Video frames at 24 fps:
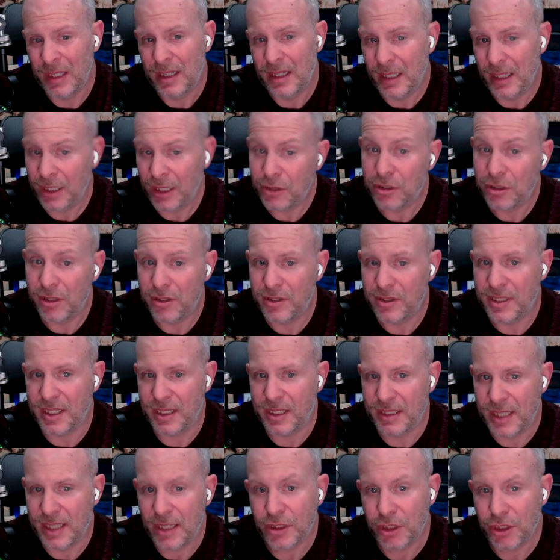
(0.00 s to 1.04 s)

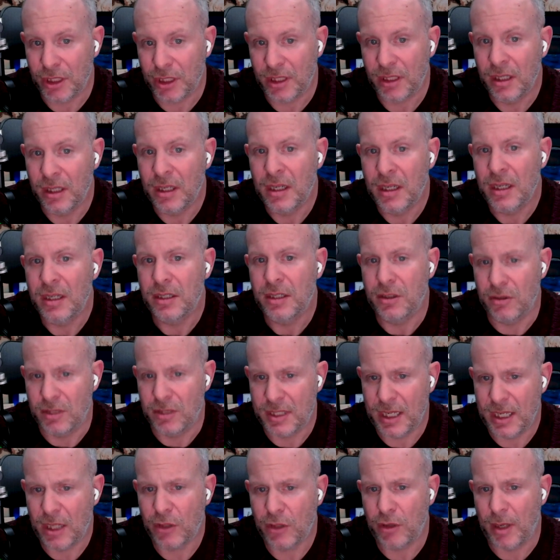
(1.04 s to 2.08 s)
Introducing Attention, your
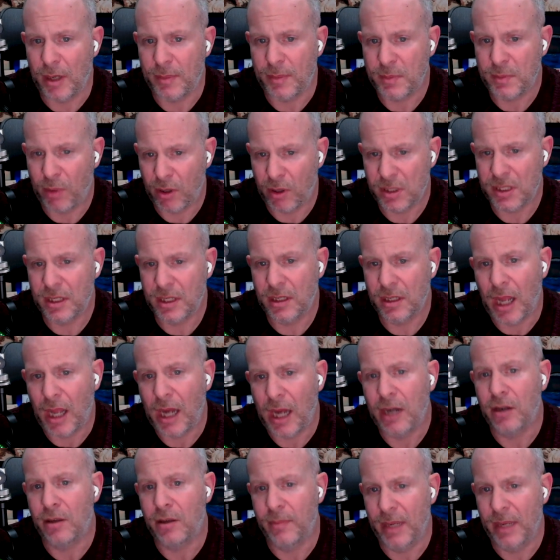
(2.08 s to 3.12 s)
sales rep's personal
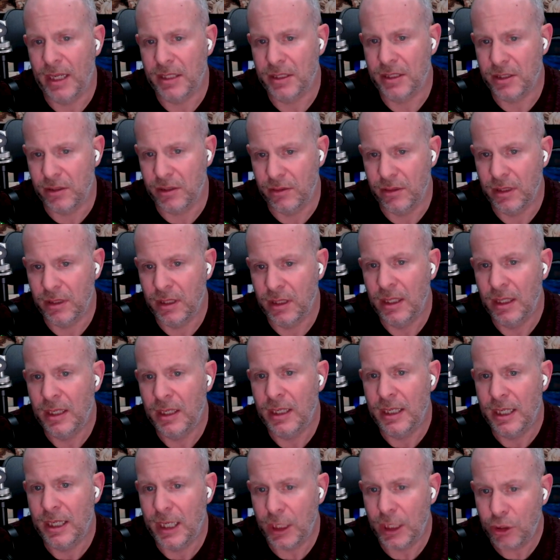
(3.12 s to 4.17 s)
Iron Man suit.
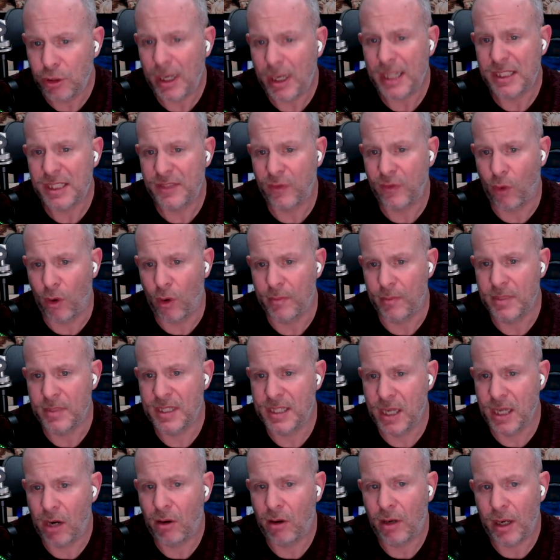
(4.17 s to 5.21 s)
It transforms
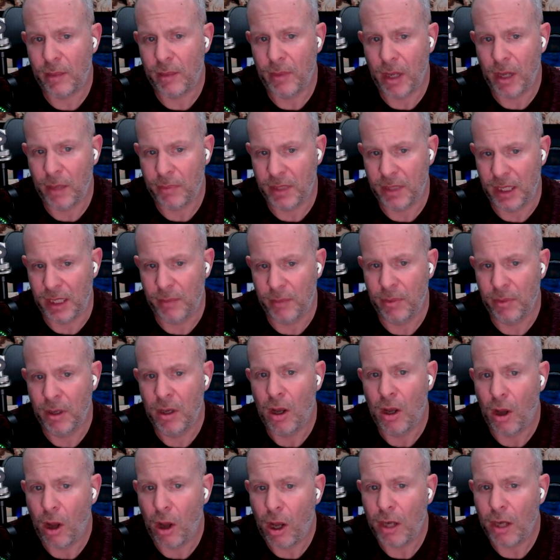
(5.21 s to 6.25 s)
CRM upkeep,
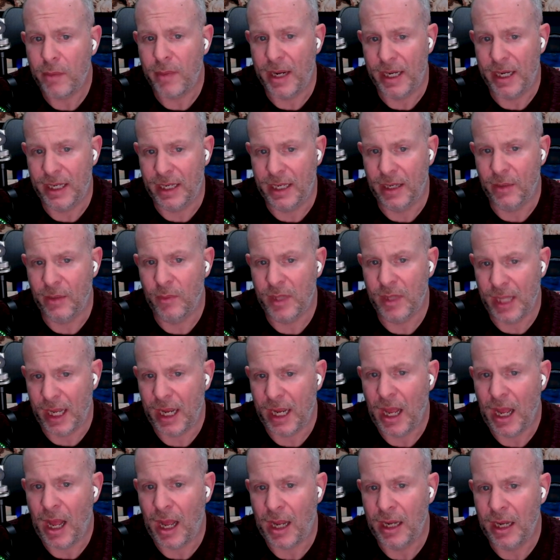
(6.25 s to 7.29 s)
automating it with
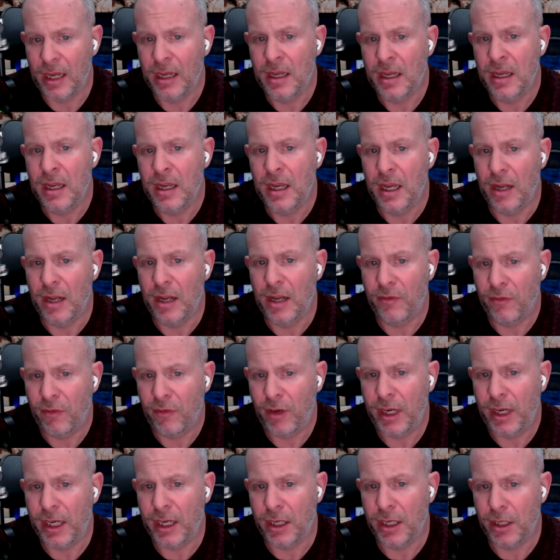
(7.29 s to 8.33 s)
AI, and
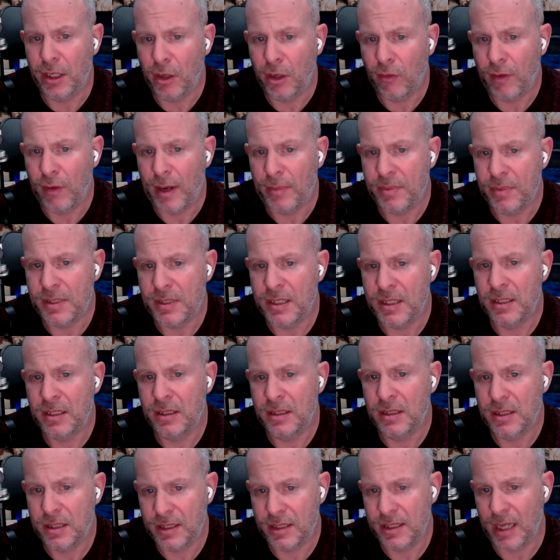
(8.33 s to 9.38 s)
freeing your reps
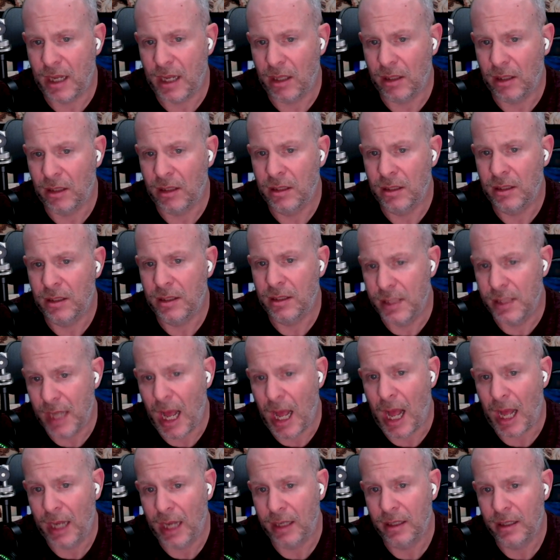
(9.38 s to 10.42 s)
to sell,
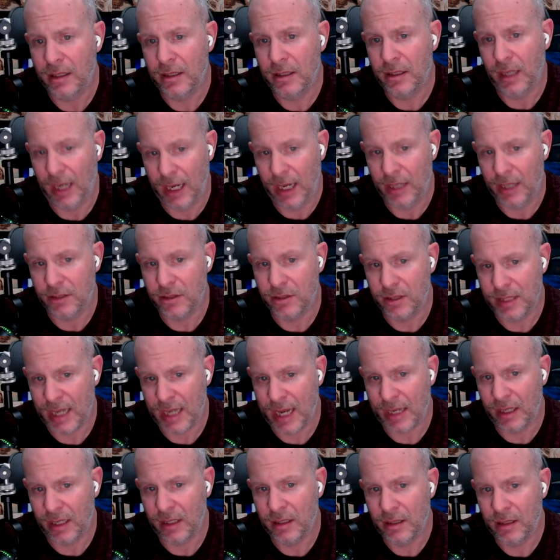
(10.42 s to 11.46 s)
not enter
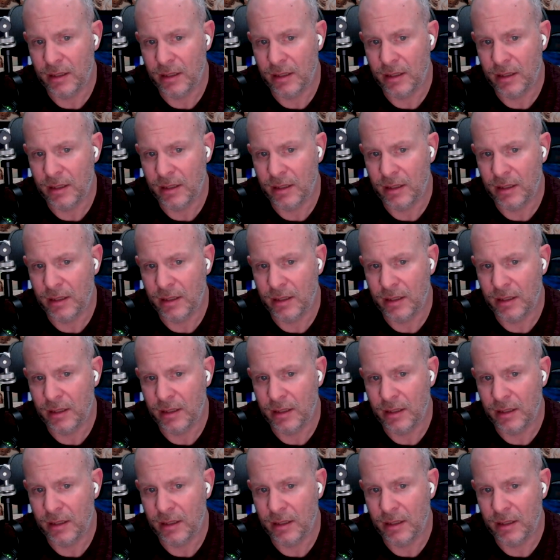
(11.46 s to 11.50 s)
data.